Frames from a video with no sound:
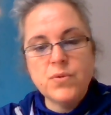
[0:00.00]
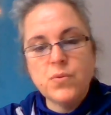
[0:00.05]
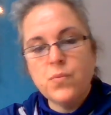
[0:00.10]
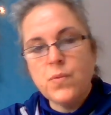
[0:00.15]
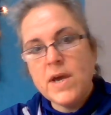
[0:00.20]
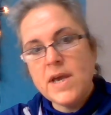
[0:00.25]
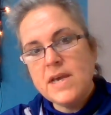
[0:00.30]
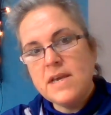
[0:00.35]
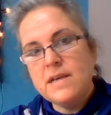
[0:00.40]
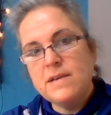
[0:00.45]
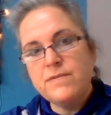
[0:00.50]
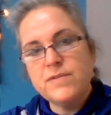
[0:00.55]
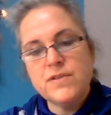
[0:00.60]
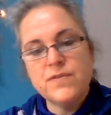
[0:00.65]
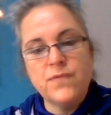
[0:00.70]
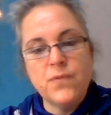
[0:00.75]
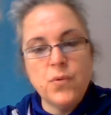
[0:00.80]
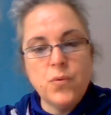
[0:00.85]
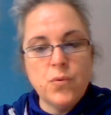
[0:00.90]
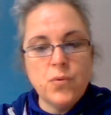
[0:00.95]
the waves
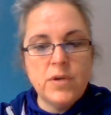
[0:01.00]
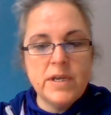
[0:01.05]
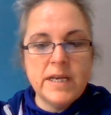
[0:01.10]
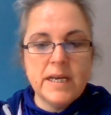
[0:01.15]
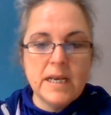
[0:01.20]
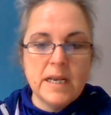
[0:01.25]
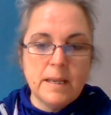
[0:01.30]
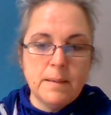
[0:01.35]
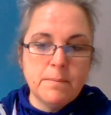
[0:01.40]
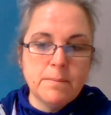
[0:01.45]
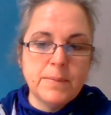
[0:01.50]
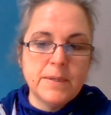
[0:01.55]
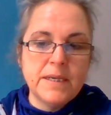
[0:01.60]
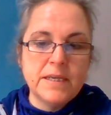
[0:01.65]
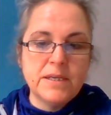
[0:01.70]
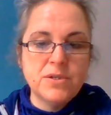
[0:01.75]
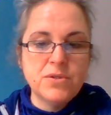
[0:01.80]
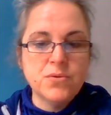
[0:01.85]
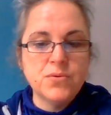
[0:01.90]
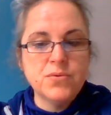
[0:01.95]
falling limp and
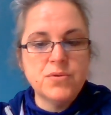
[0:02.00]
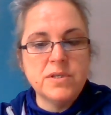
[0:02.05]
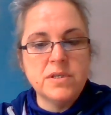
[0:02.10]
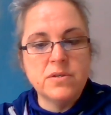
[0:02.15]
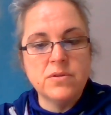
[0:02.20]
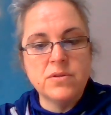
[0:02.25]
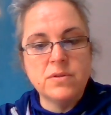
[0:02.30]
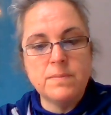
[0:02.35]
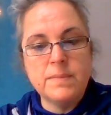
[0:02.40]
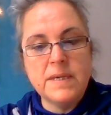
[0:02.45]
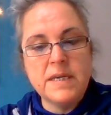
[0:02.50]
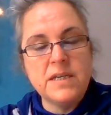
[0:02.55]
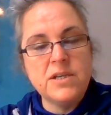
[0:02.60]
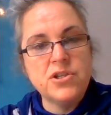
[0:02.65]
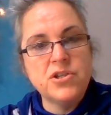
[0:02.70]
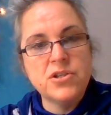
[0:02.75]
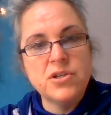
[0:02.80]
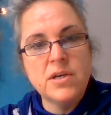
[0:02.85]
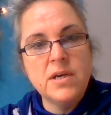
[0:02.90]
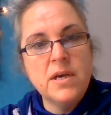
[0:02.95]
exhausted on the
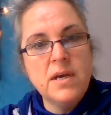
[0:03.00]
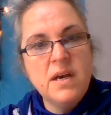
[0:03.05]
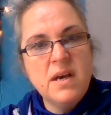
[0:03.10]
beach.